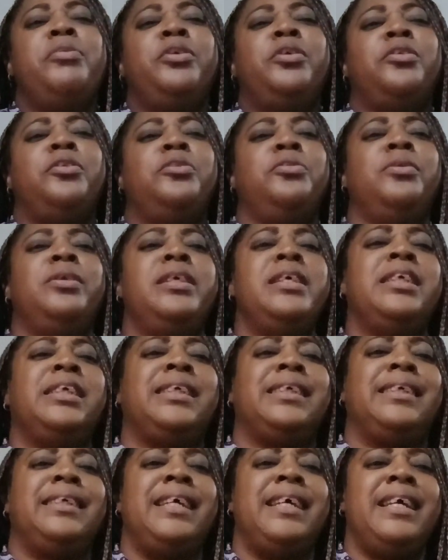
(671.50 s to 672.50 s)
to do this
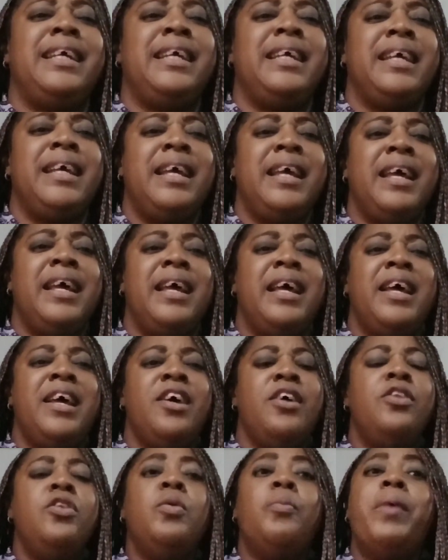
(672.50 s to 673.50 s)
today.
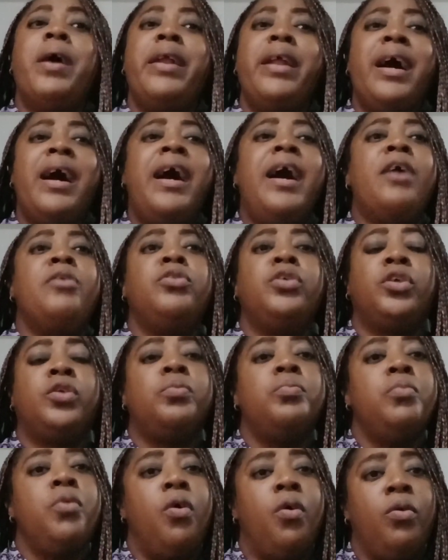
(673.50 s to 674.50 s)
No matter how
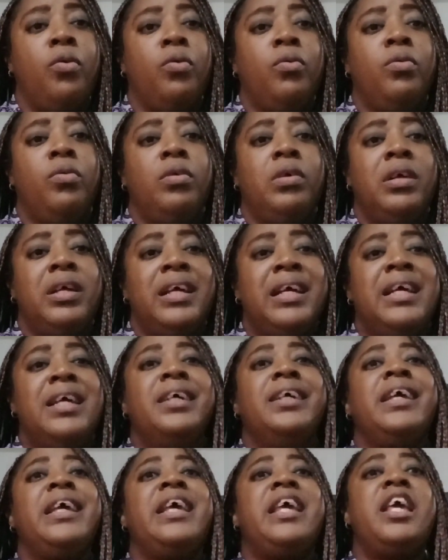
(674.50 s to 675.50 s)
small,
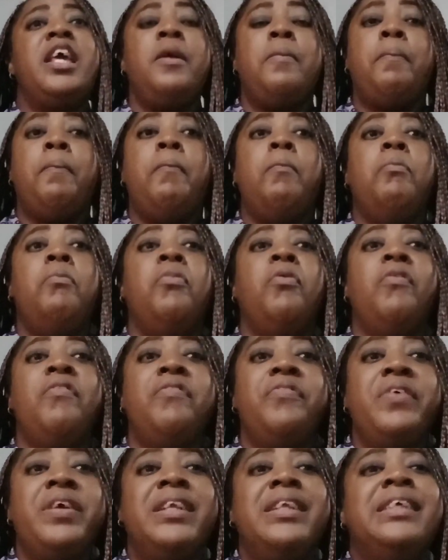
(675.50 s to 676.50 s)
keep
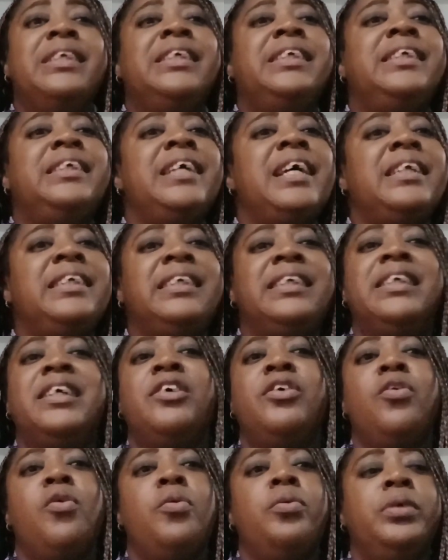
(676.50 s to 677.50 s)
moving. Set the
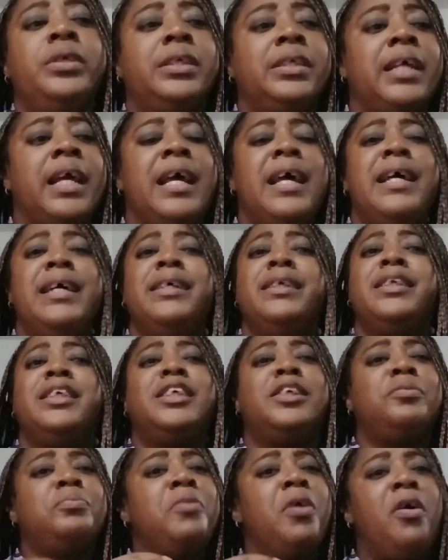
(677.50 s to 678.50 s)
goals.
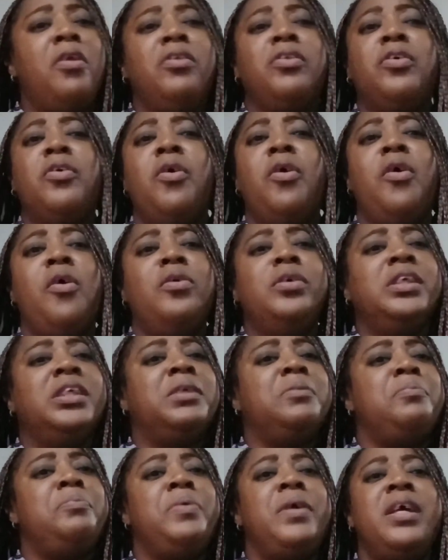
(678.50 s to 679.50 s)
Small
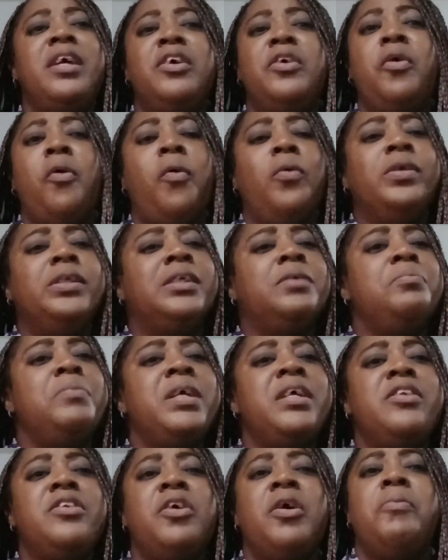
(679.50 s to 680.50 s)
goals, big goals,
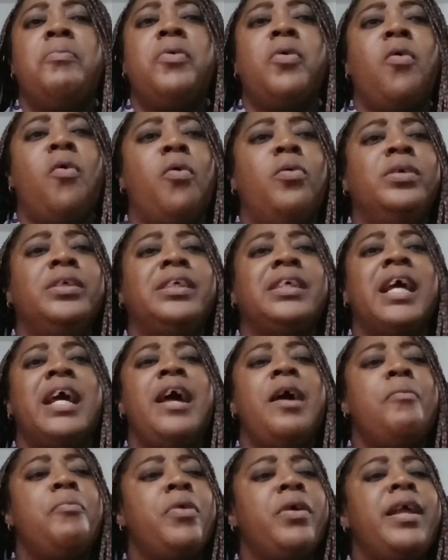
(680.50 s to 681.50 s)
medium goals,
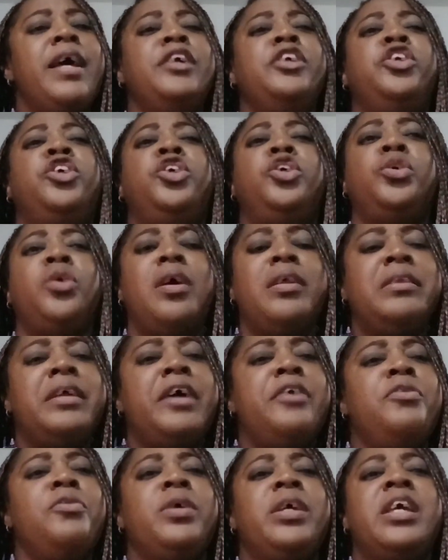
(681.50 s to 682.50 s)
but ensure
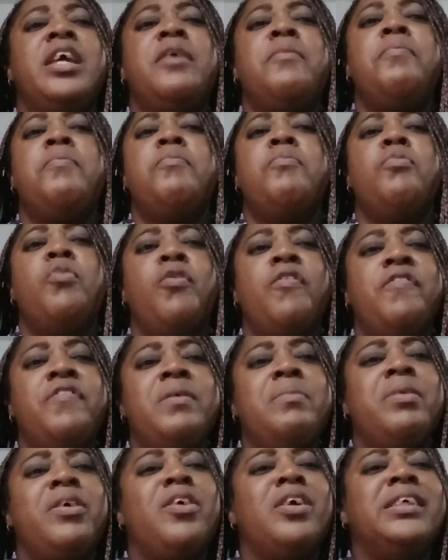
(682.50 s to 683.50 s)
that you keep
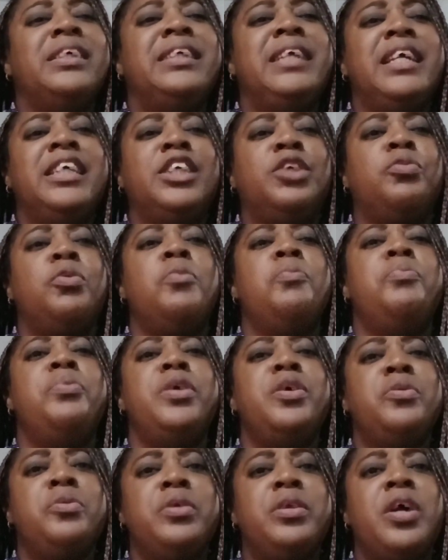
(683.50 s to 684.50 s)
moving, because this will
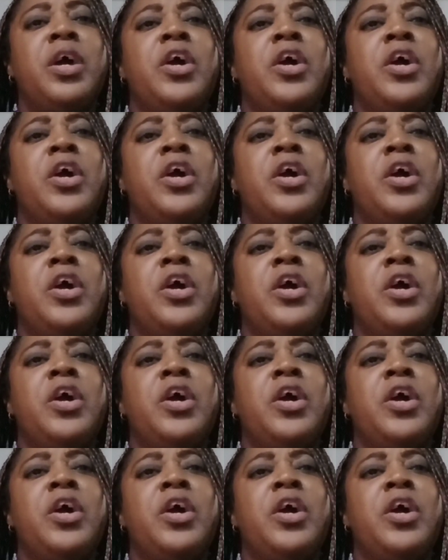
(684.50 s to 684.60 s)
build